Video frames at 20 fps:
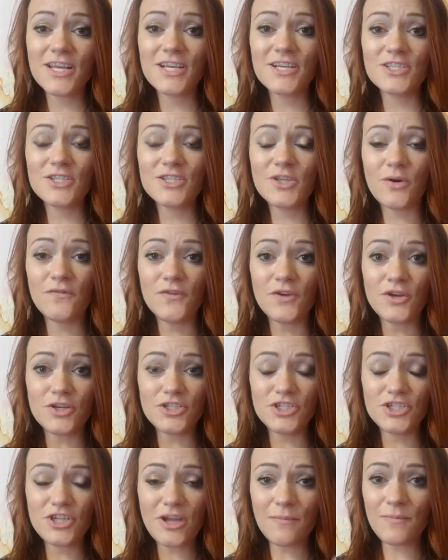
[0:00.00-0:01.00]
So if you're
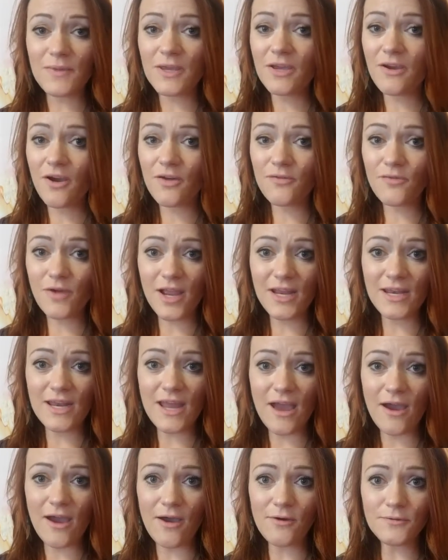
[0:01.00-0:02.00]
jumping on right
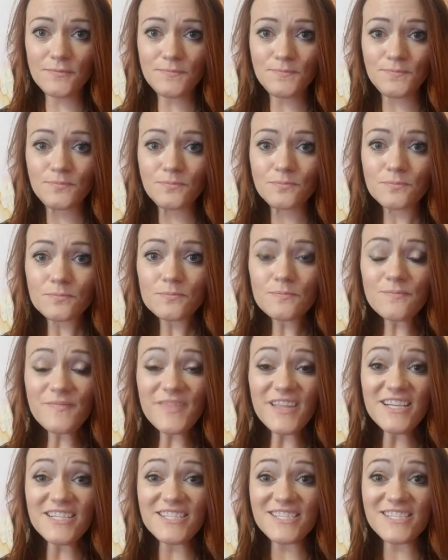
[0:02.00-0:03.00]
now,
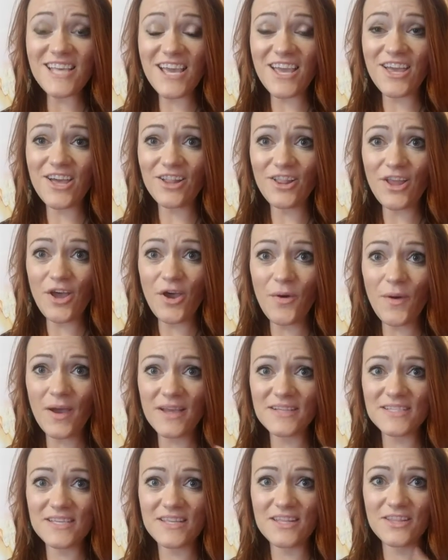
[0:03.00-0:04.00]
say hello. I
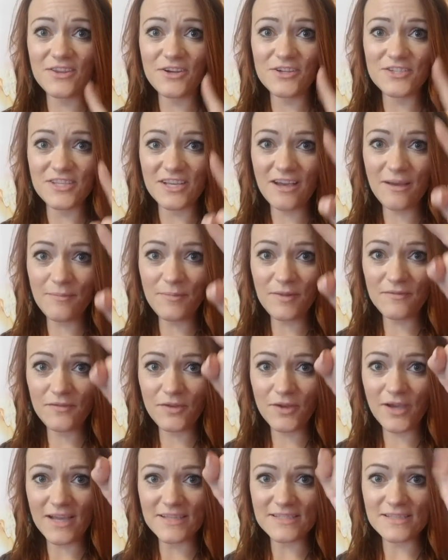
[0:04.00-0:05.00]
see that there's a couple of you
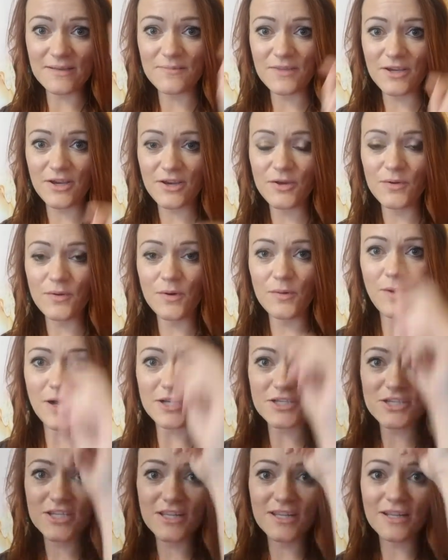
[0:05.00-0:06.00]
guys up there who are
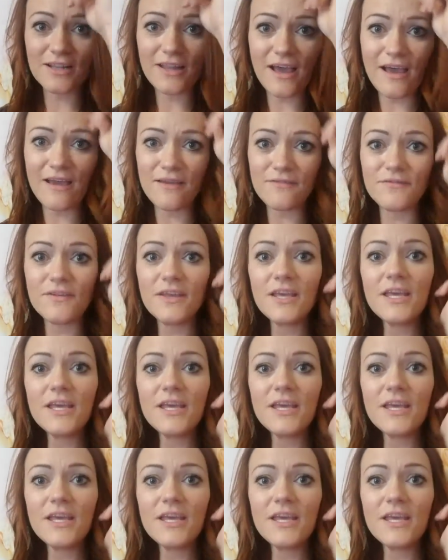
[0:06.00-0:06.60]
watching the live.